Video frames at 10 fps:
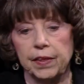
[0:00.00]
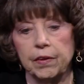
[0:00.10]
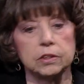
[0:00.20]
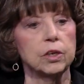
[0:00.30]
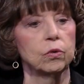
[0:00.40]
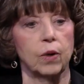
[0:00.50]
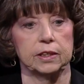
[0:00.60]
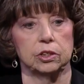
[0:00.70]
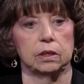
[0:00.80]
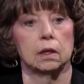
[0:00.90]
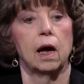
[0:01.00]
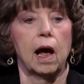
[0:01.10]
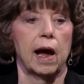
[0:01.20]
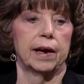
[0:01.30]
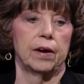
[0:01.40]
Then there's no question.
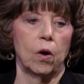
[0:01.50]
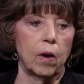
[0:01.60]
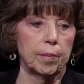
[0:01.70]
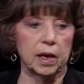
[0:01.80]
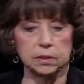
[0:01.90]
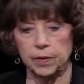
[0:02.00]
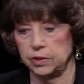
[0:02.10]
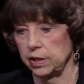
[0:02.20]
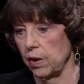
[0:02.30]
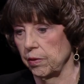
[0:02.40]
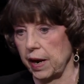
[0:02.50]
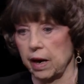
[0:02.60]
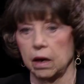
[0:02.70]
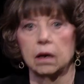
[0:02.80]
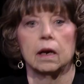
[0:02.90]
I know I'm not supposed to go
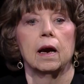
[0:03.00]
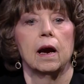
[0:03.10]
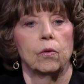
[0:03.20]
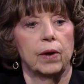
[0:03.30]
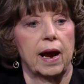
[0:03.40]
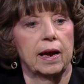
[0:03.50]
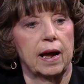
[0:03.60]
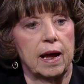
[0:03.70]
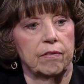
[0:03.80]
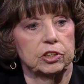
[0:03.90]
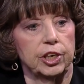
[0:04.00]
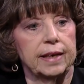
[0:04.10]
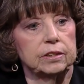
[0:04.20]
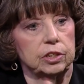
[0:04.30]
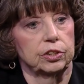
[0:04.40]
there. When I have a
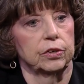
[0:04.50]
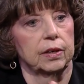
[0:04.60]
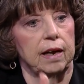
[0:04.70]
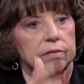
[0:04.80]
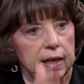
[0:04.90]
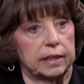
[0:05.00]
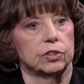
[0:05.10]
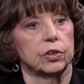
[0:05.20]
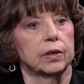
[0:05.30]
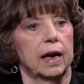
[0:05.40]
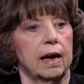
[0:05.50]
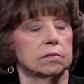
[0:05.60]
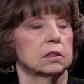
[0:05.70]
chance to turn left, I can turn left.